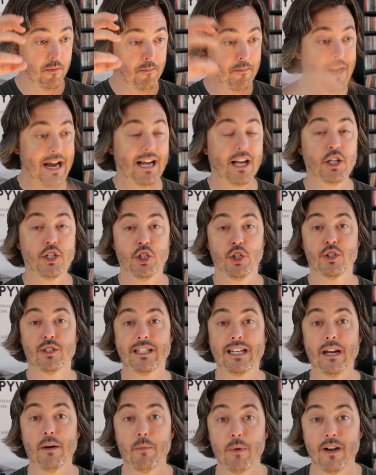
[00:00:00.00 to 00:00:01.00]
managers
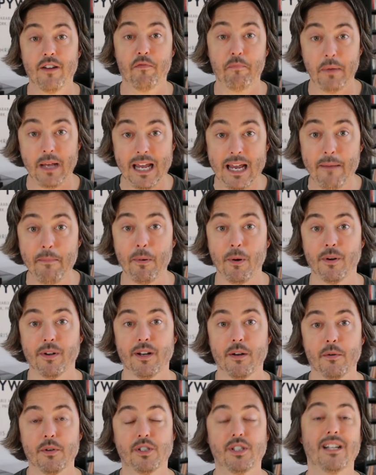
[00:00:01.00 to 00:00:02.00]
get rid of people. And
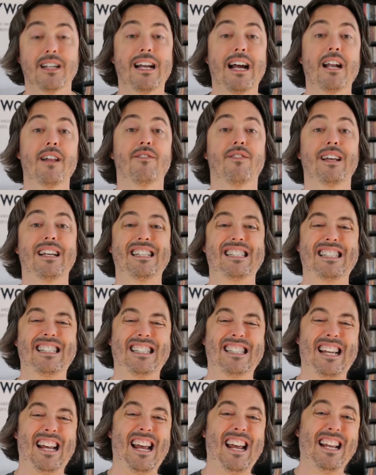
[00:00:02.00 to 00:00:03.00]
it was to kind of like
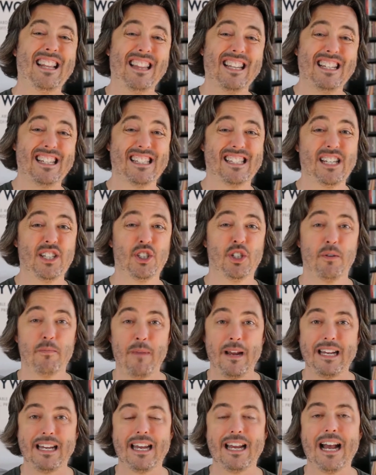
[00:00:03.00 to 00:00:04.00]
take the
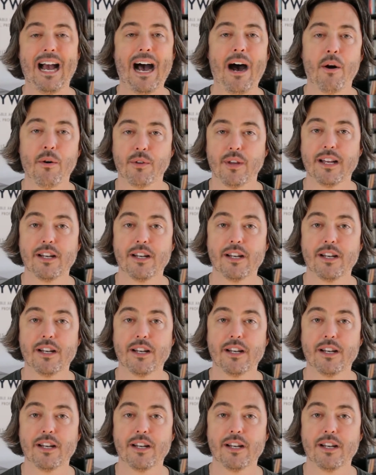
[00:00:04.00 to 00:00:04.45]
decision-making out,